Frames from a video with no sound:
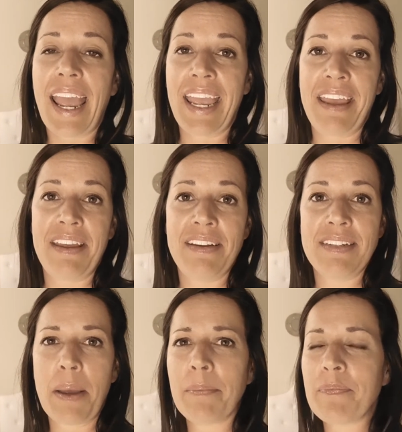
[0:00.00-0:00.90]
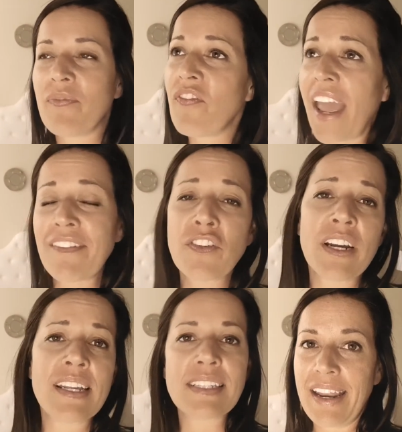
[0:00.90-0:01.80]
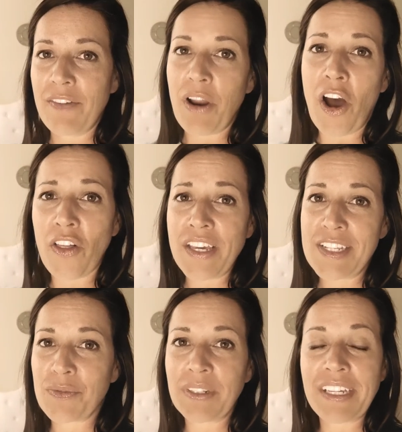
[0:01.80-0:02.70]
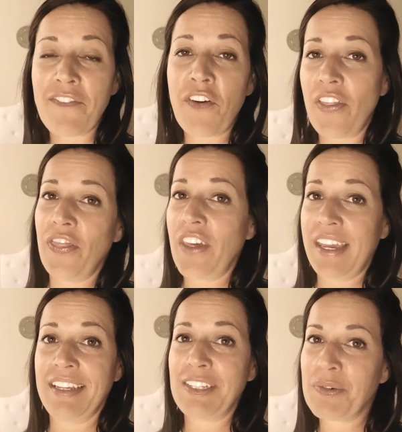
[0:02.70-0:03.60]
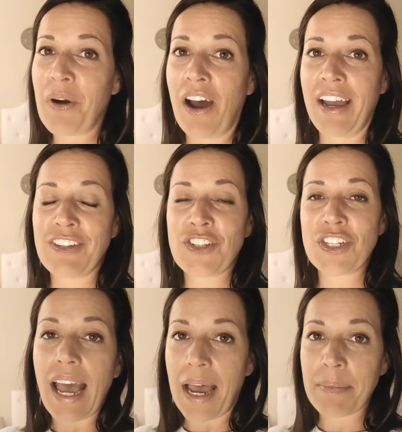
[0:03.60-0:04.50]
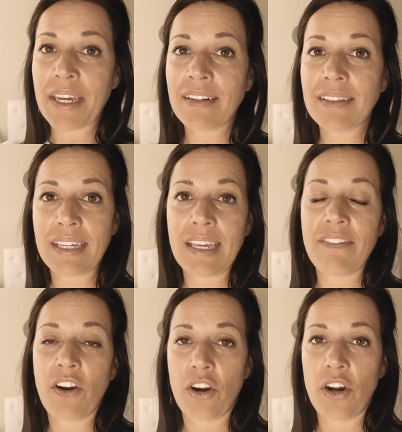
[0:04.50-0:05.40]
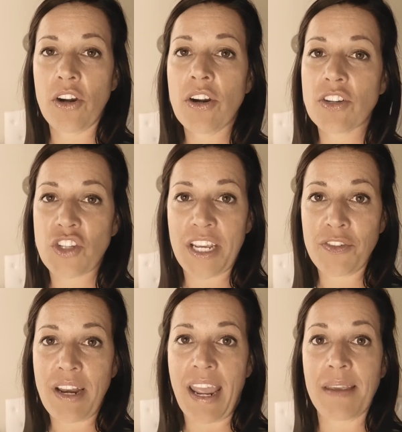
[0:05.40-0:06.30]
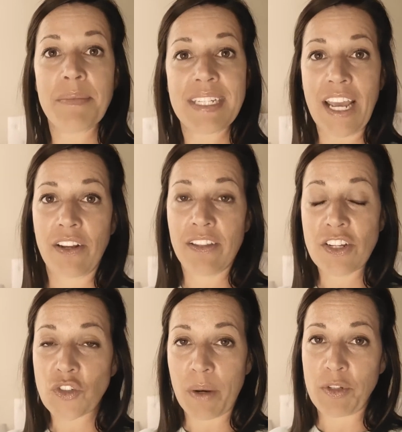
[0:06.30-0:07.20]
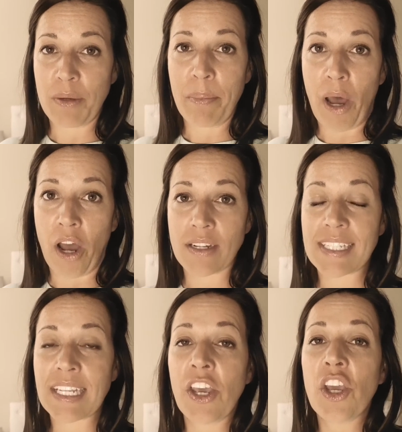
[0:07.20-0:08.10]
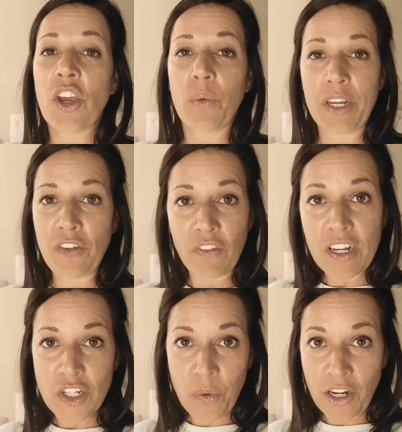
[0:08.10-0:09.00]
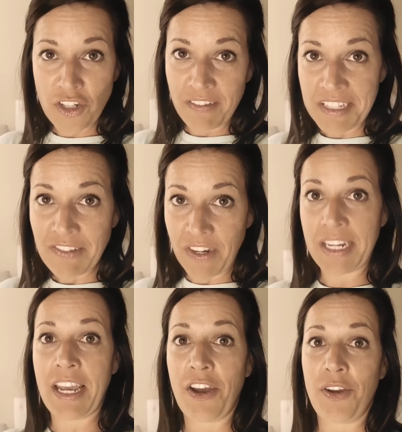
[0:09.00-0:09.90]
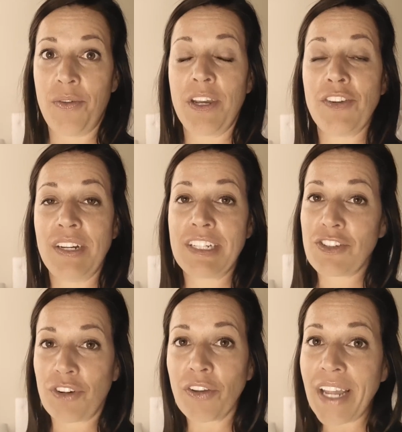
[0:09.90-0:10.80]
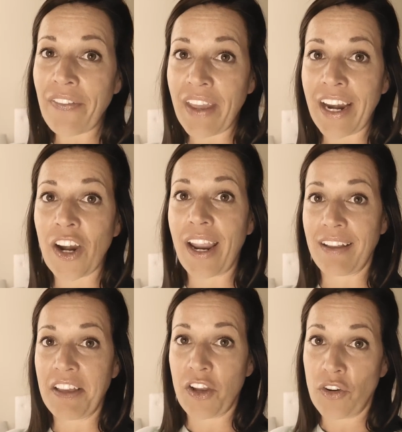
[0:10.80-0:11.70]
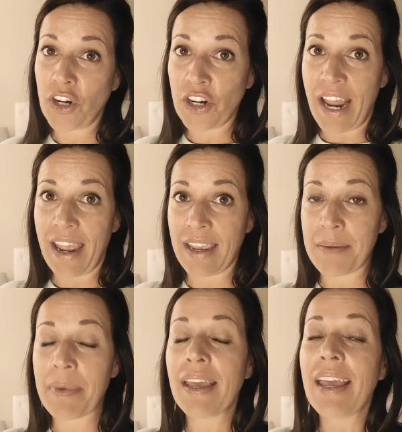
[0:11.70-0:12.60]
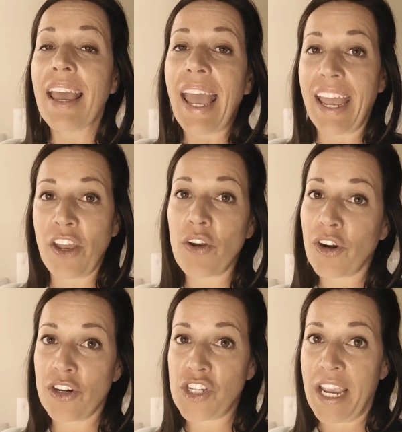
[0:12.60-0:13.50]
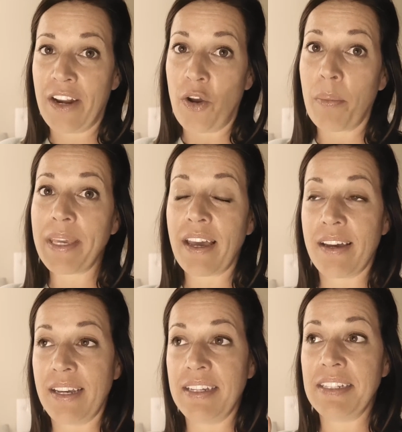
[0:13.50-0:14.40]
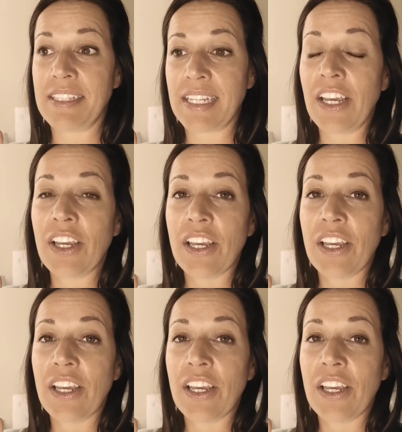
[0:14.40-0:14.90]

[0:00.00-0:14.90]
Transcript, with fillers: and favorites and all these really fun things to watch. I'm going to leave her channel name down in the description box. When you finish watching this video, you need to scroll down there and click on her name and go to her channel because